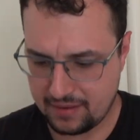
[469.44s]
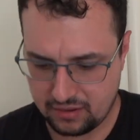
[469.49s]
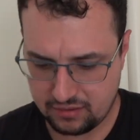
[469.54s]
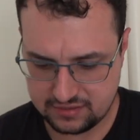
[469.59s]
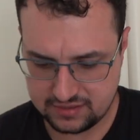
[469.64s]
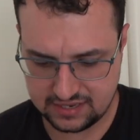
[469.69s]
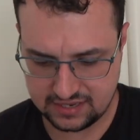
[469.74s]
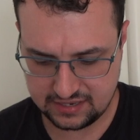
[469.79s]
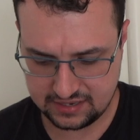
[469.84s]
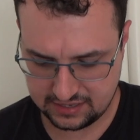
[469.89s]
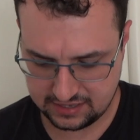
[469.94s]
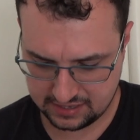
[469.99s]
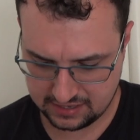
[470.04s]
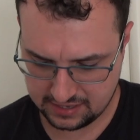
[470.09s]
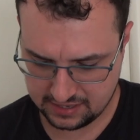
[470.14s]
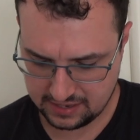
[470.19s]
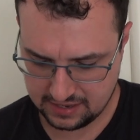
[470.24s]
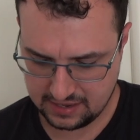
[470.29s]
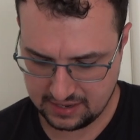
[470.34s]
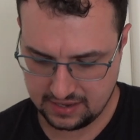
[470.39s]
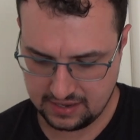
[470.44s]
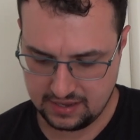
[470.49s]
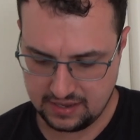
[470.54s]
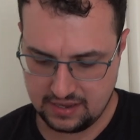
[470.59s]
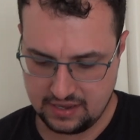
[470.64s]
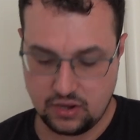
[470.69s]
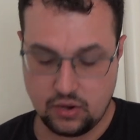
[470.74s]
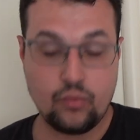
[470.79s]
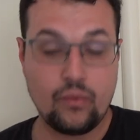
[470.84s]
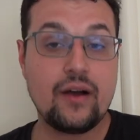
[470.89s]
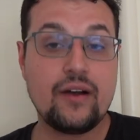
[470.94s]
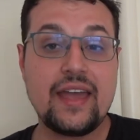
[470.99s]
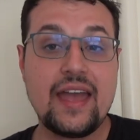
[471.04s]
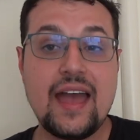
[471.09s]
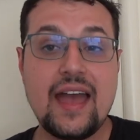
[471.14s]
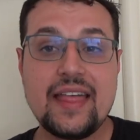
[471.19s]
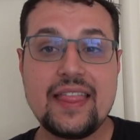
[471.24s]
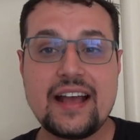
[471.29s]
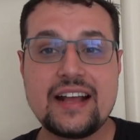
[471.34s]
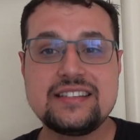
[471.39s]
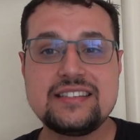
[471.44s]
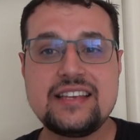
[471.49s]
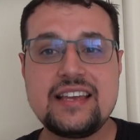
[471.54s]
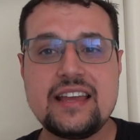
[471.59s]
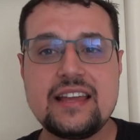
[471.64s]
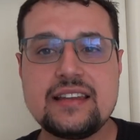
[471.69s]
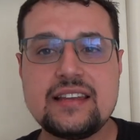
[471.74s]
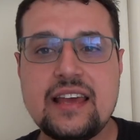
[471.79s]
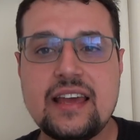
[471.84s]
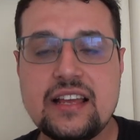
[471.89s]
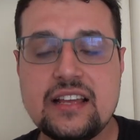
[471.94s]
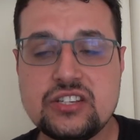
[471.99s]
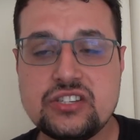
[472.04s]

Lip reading: Baltic. Well, yeah, that's it.